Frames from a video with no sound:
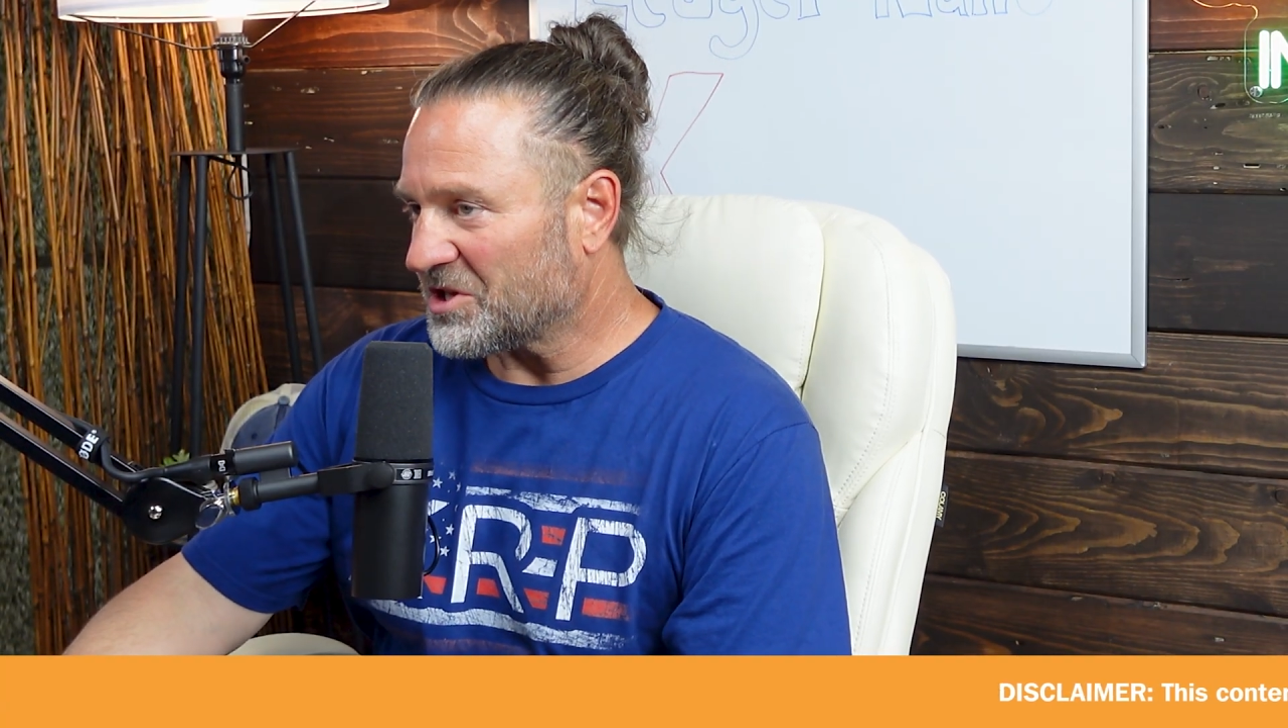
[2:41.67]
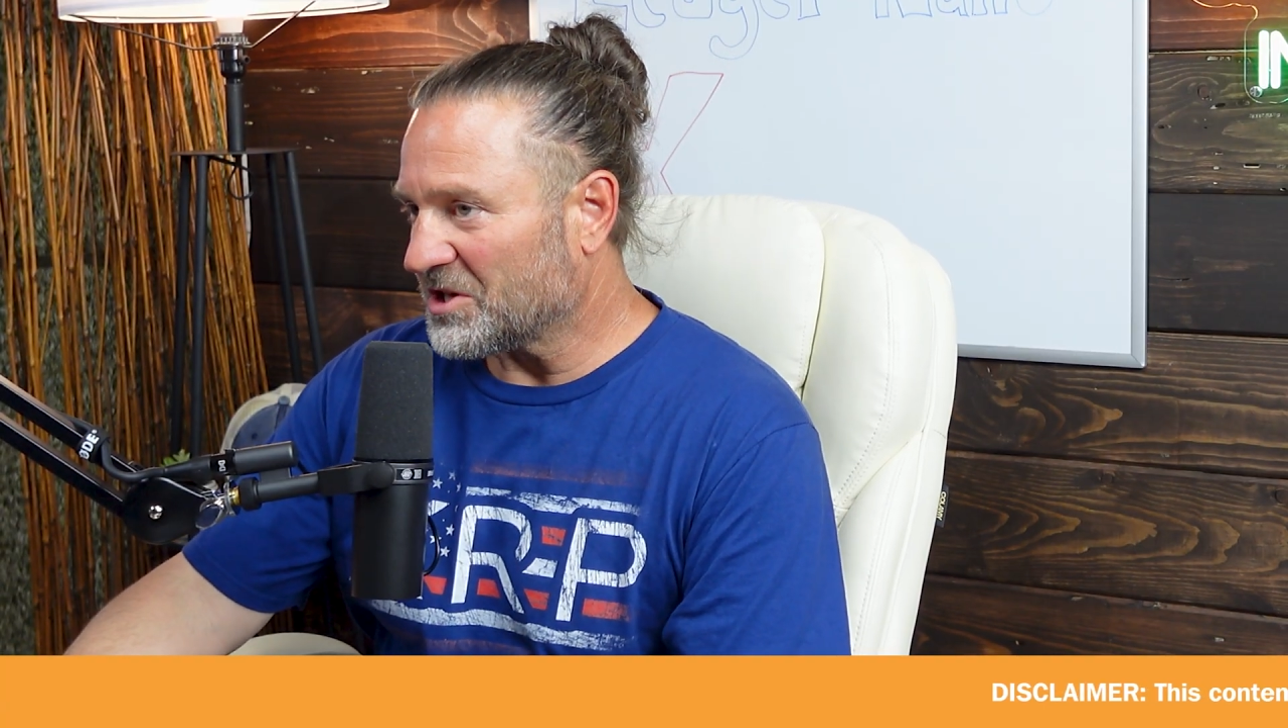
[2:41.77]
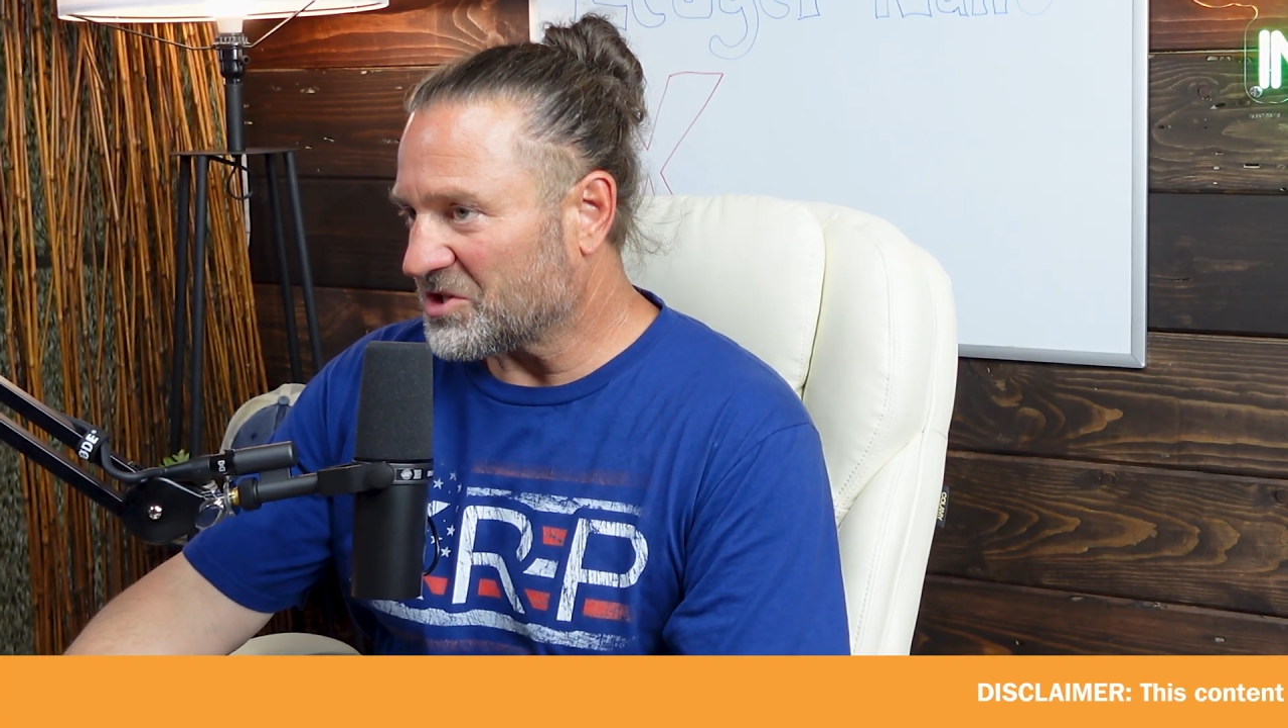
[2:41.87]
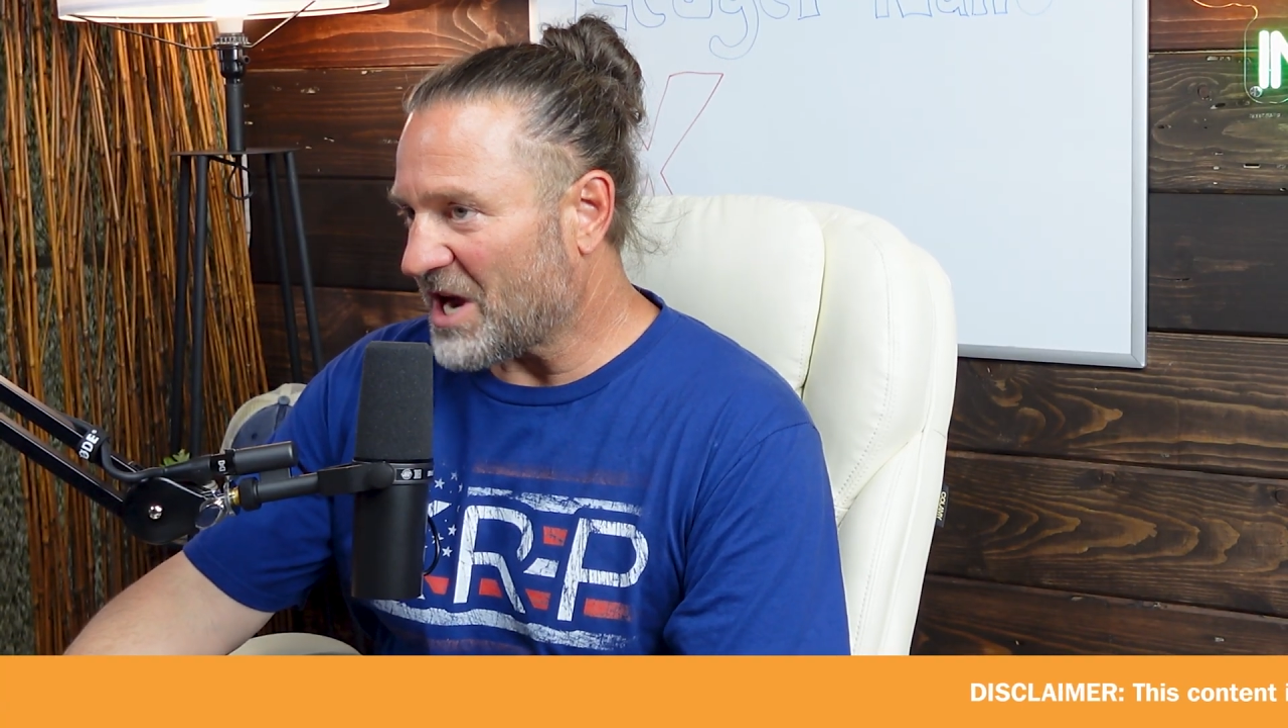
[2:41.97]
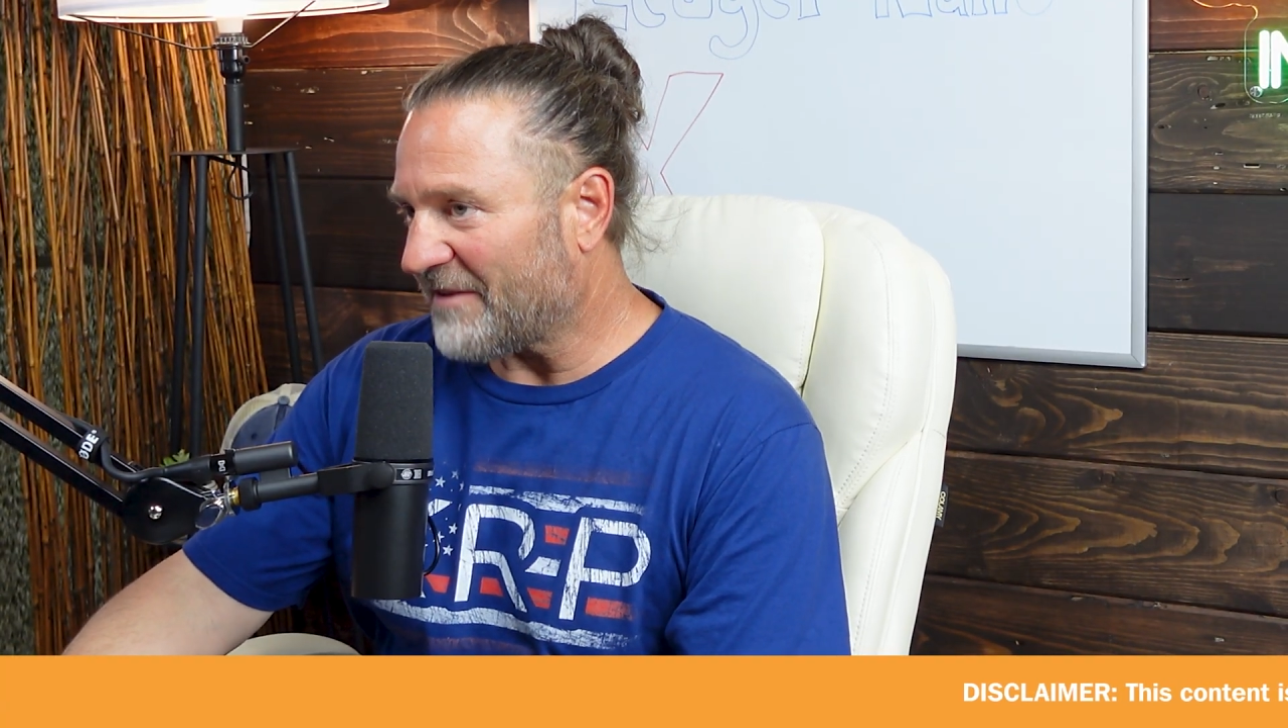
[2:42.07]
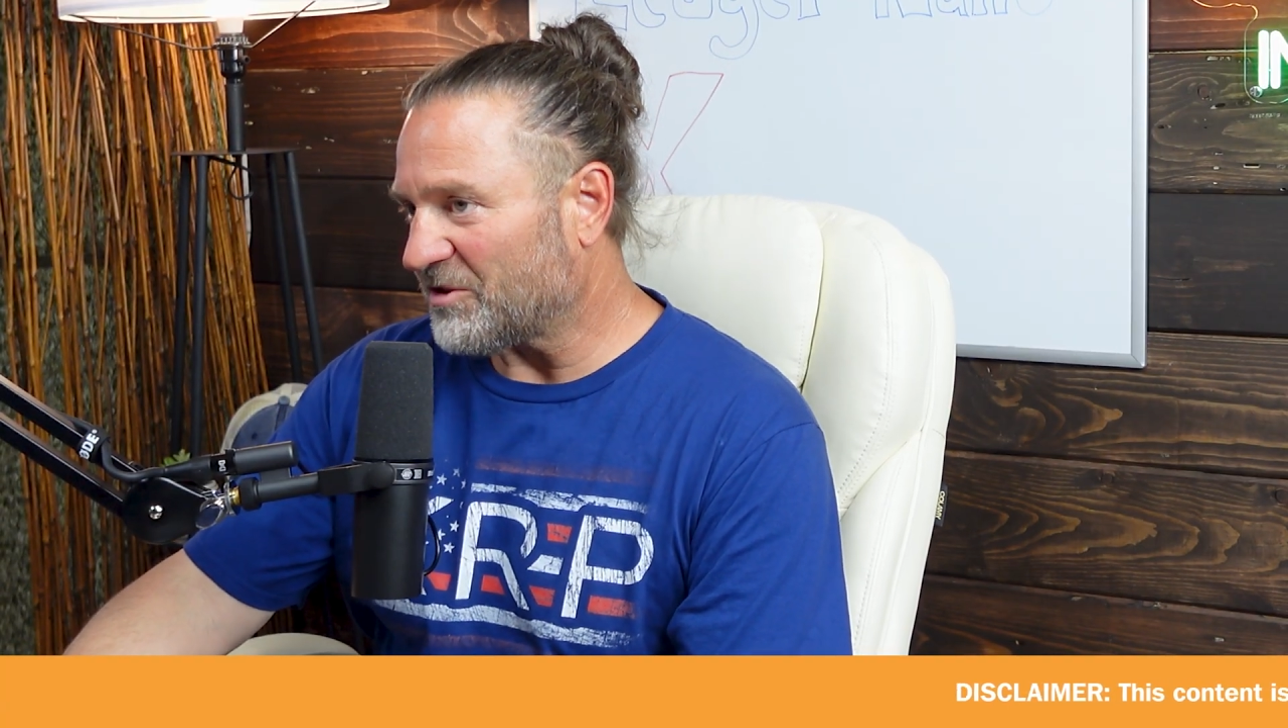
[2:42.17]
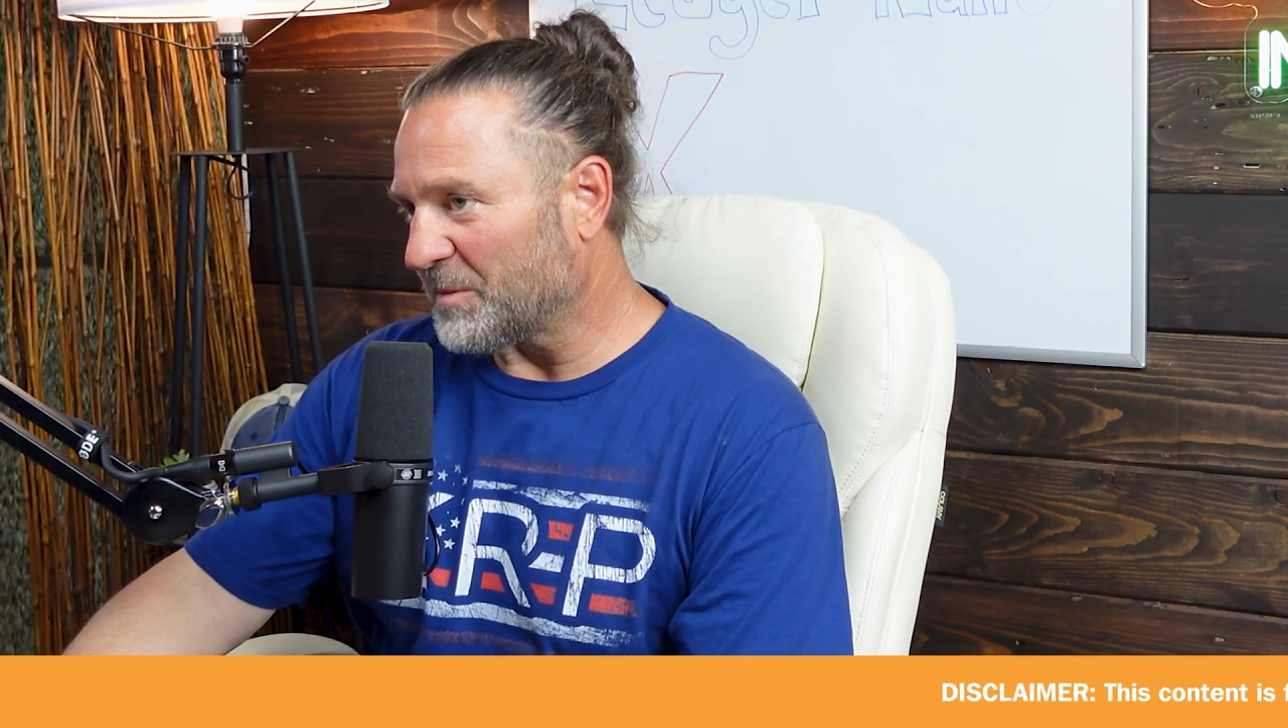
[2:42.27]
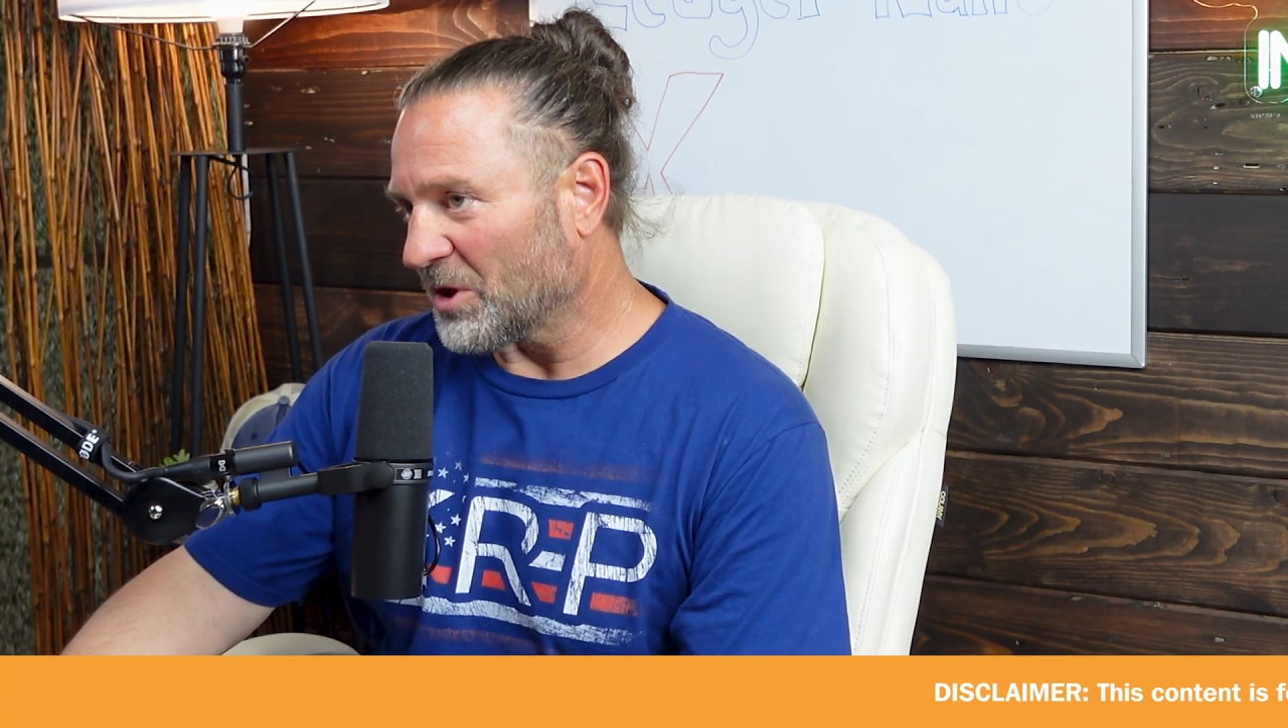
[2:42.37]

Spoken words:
things have to